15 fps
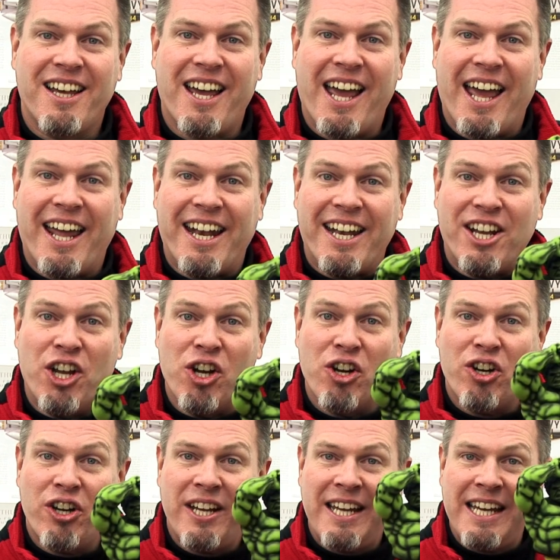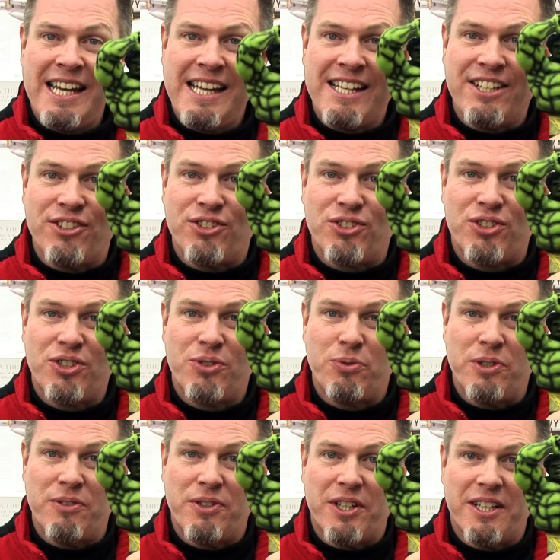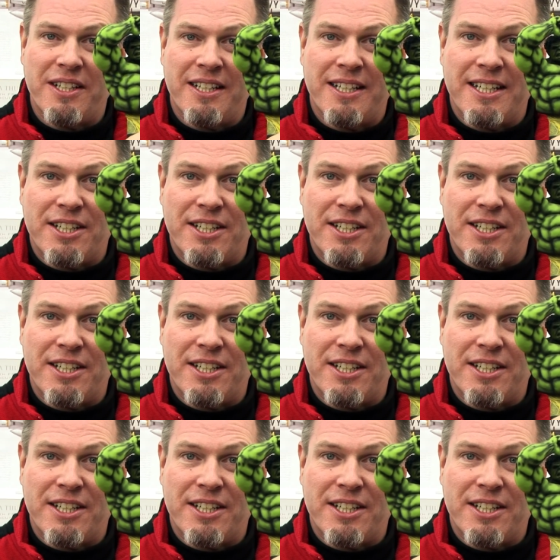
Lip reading: And here he is. We've got an